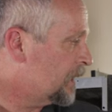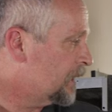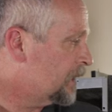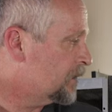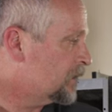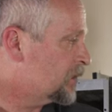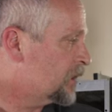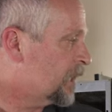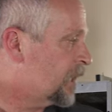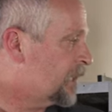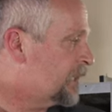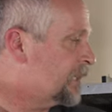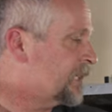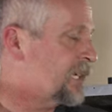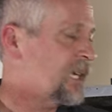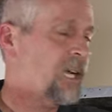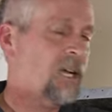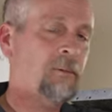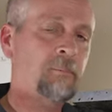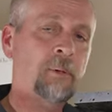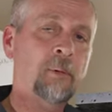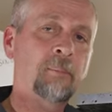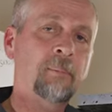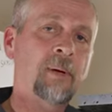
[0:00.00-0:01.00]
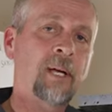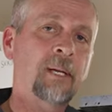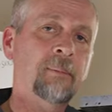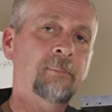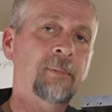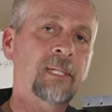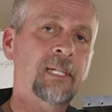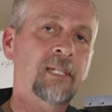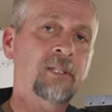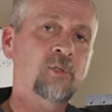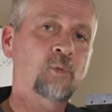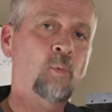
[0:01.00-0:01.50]
Inside the copper
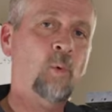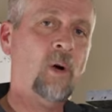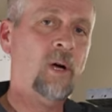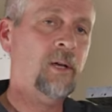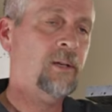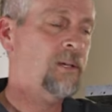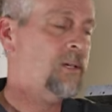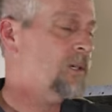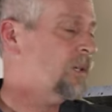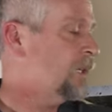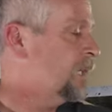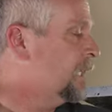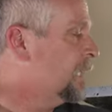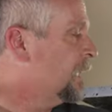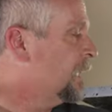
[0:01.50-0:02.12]
piping is water.